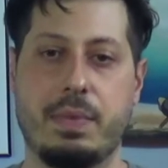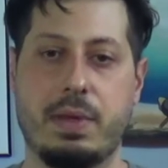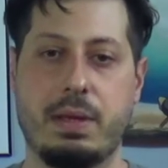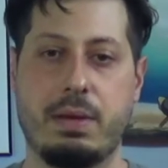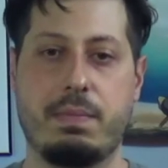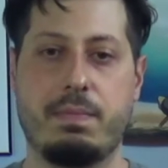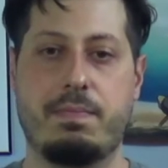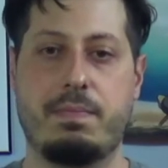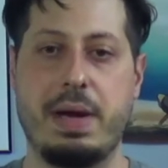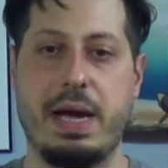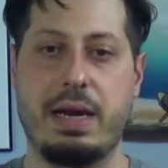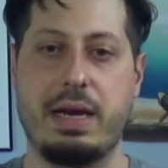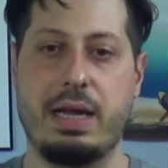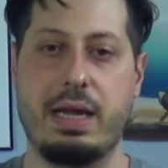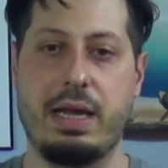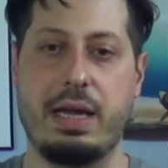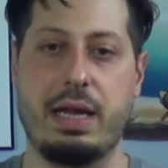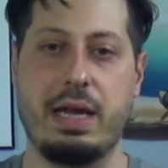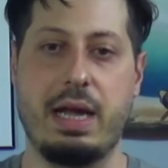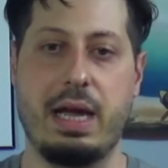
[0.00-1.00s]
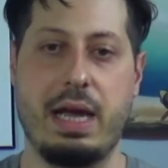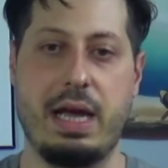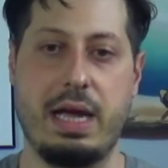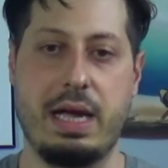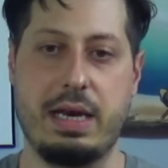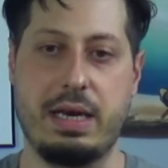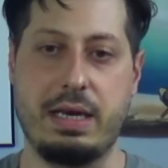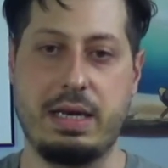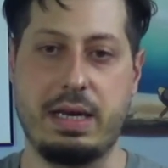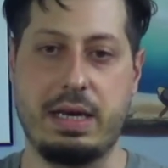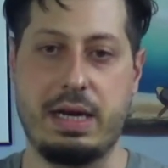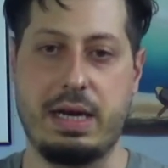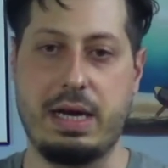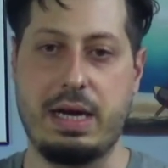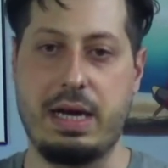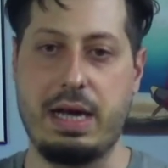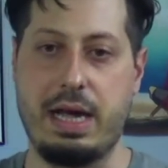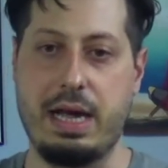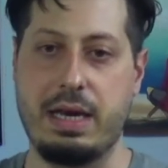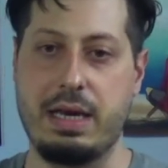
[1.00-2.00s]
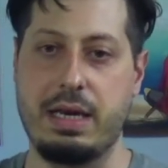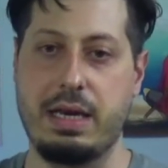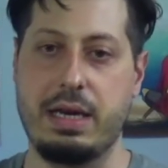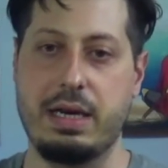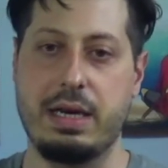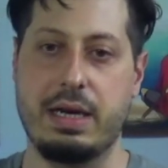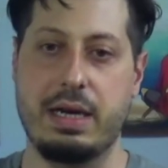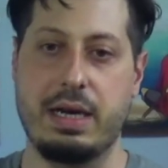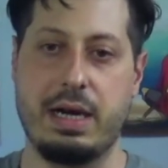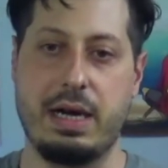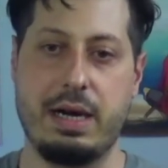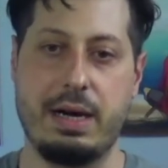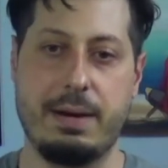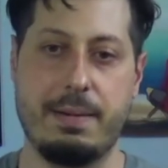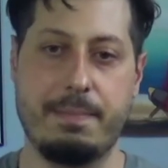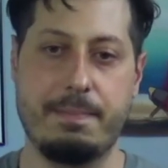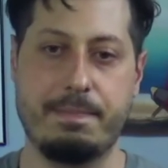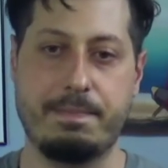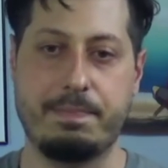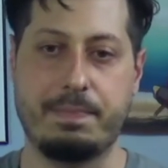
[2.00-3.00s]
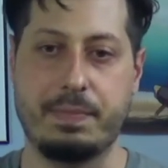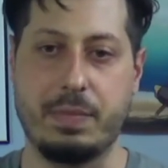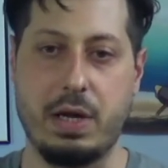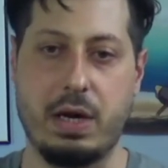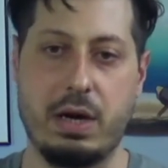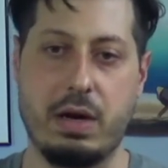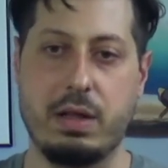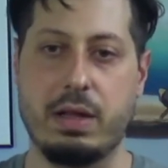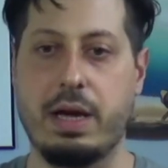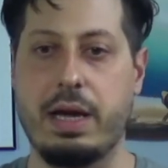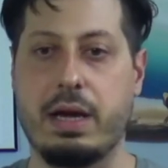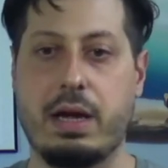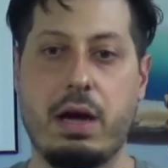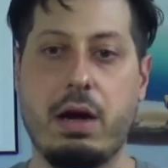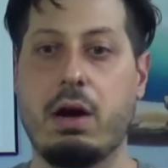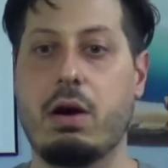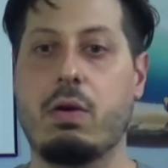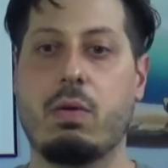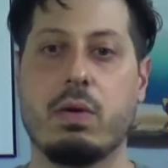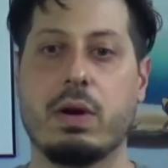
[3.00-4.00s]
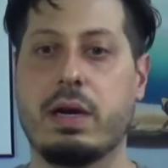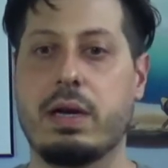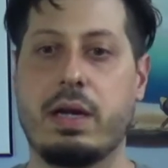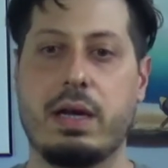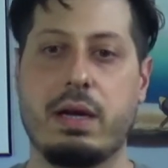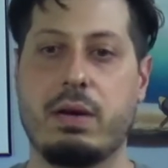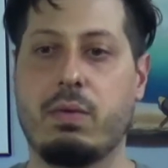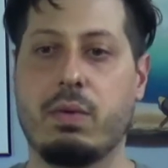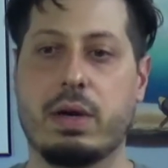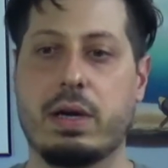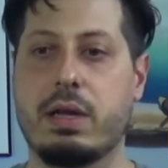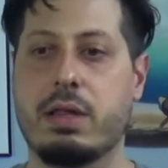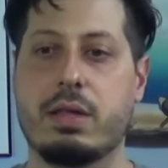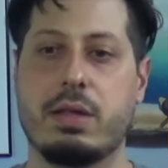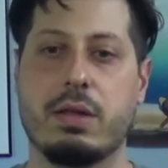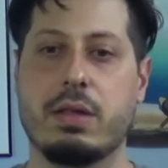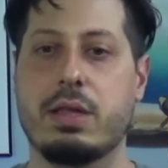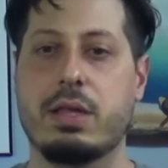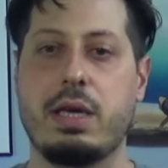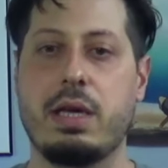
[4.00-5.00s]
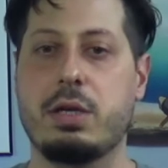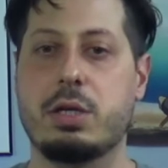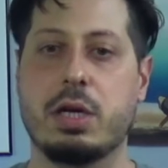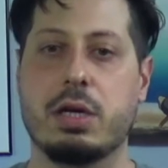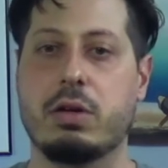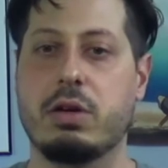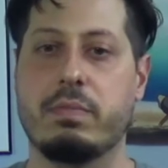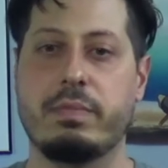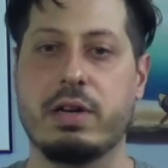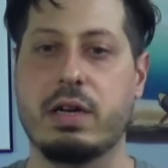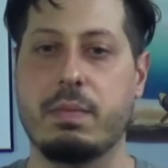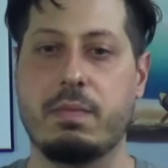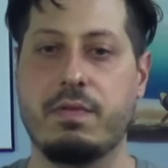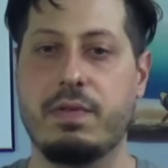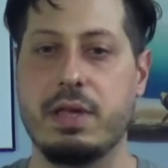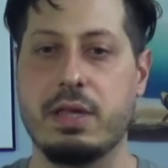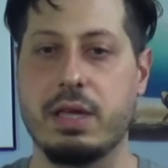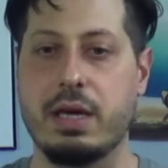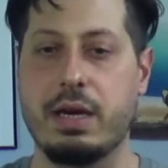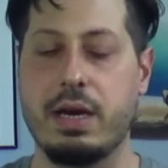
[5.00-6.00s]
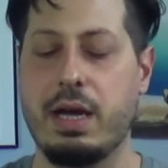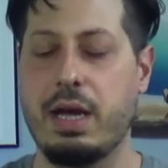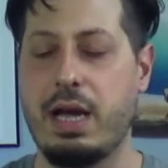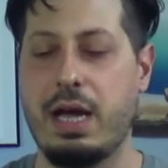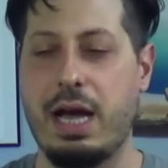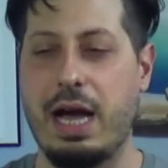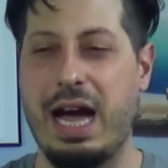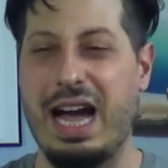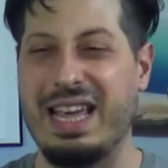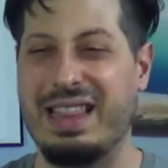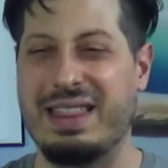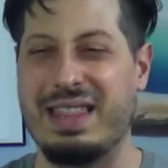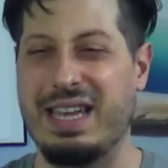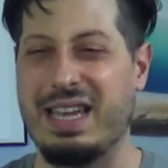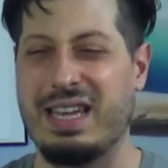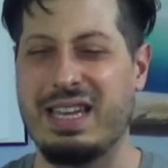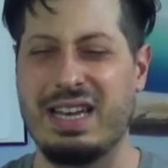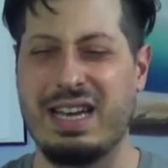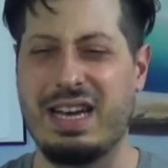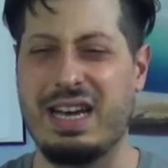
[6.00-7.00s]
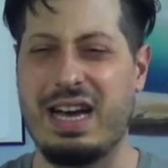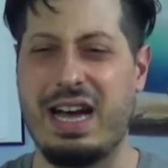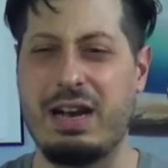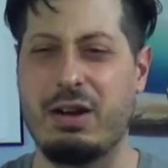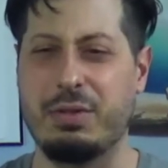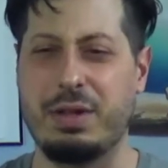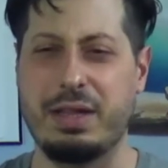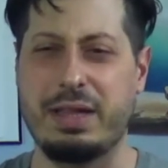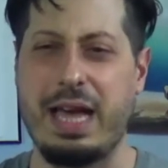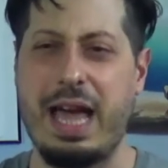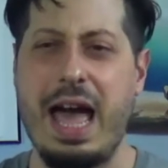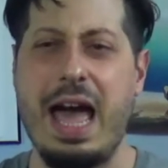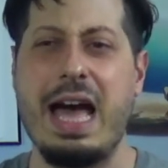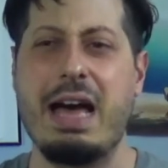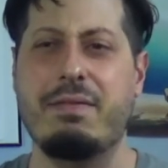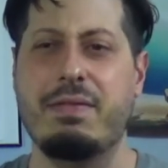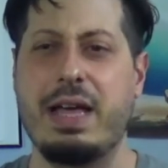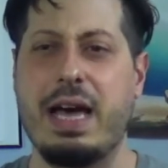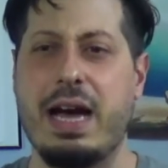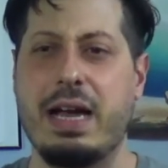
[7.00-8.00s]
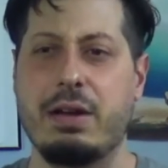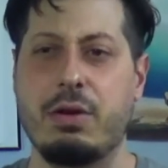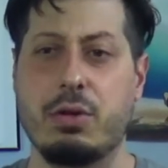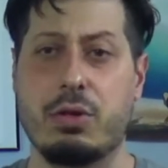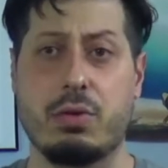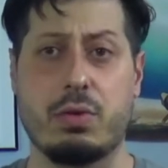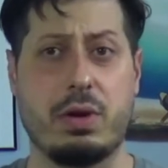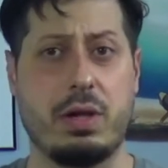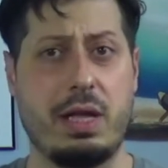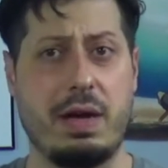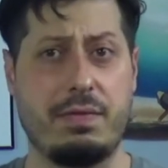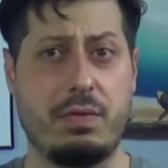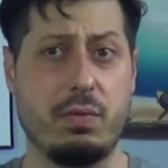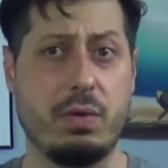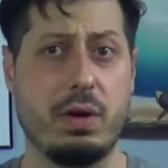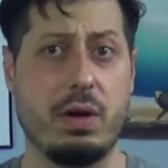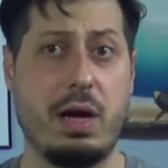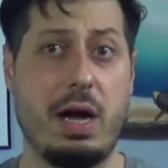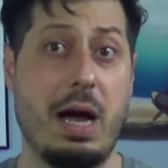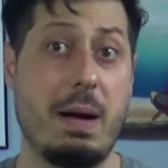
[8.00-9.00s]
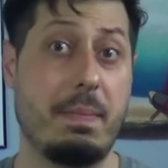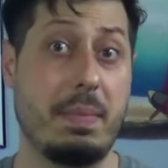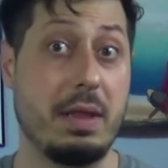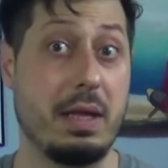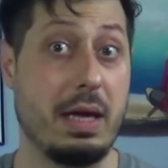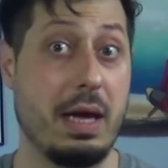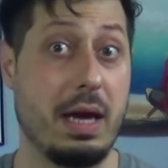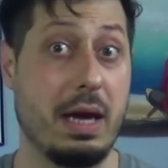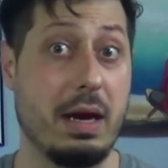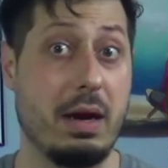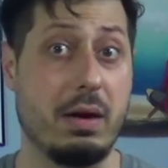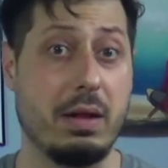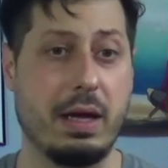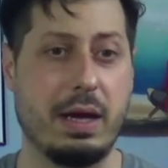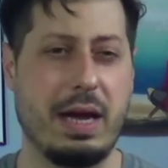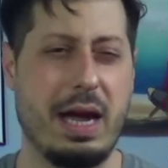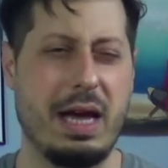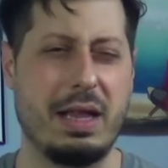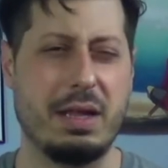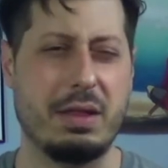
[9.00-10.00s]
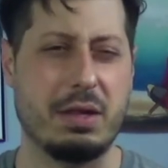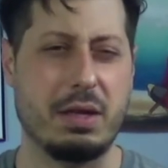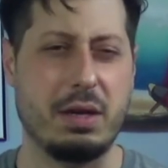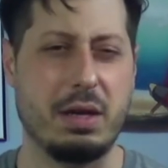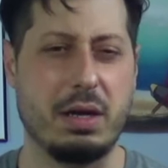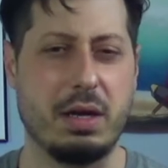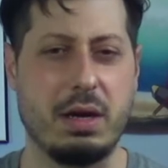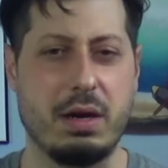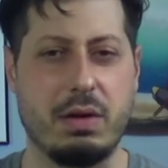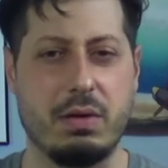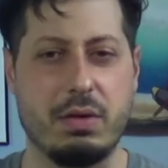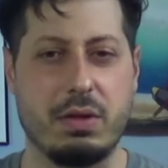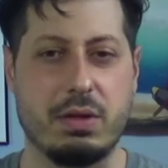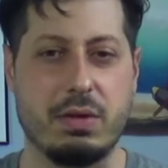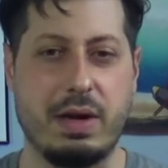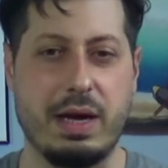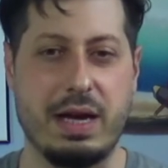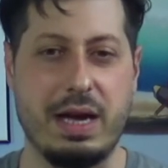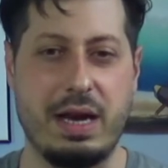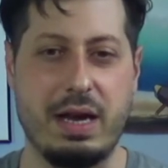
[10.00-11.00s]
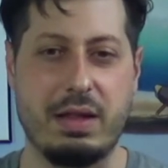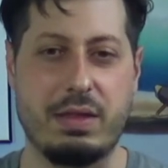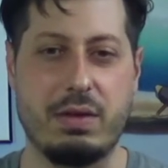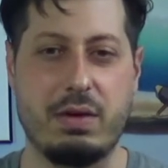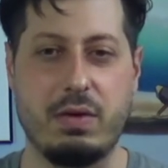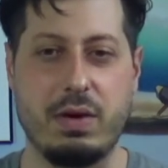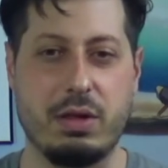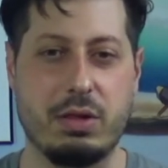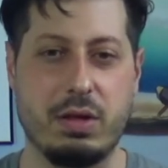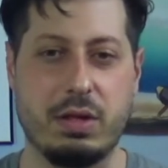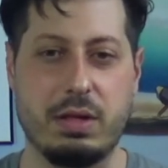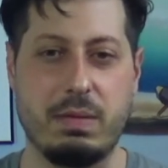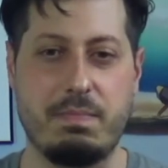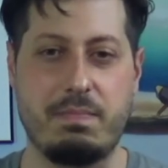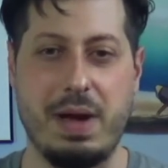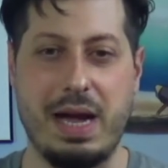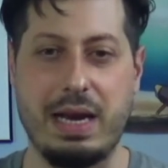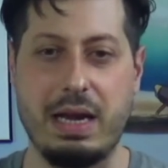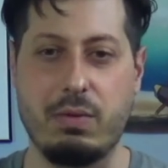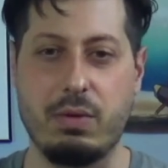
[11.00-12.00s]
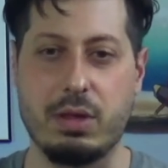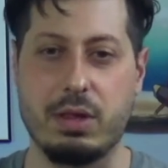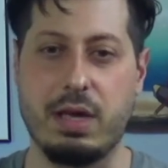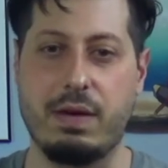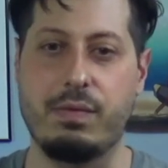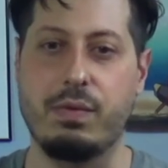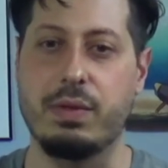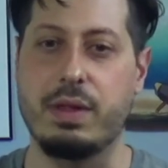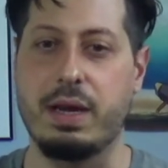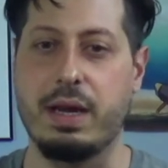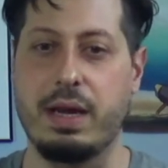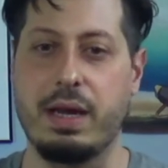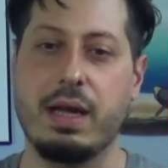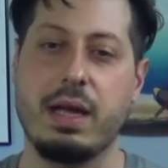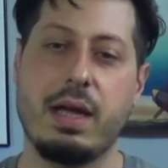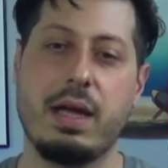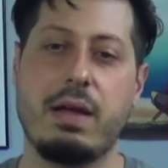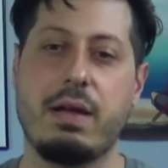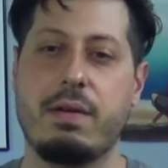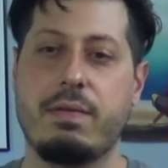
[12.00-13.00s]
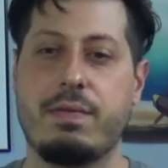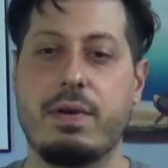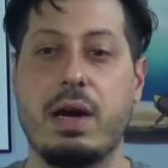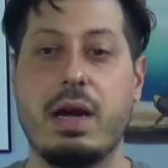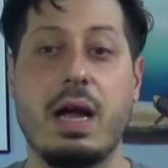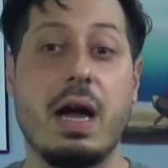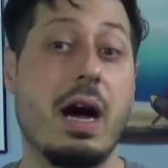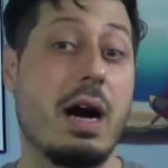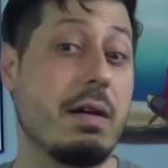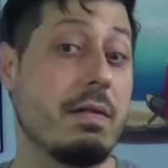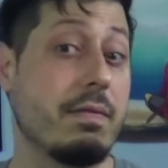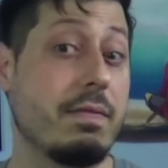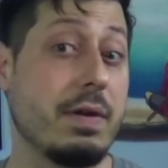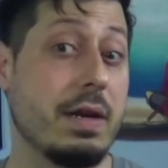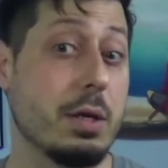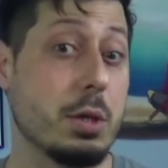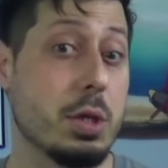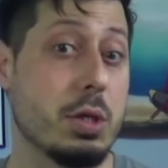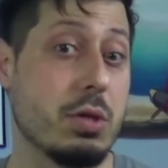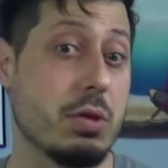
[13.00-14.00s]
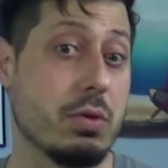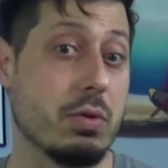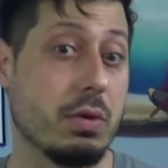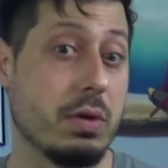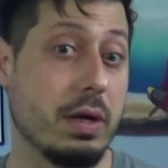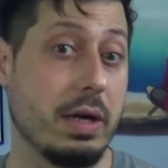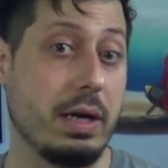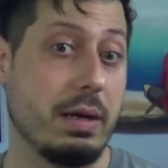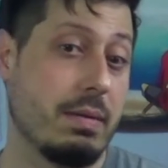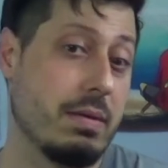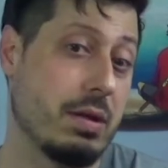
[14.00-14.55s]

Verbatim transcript: Benny and Nina are like, oh, we're gonna still see each other. I'm gonna come visit. I don't think they have that, and you're sort of left real up in the air, like how that's gonna go. So I kind of always thought that Benny was left with a very unfinished story.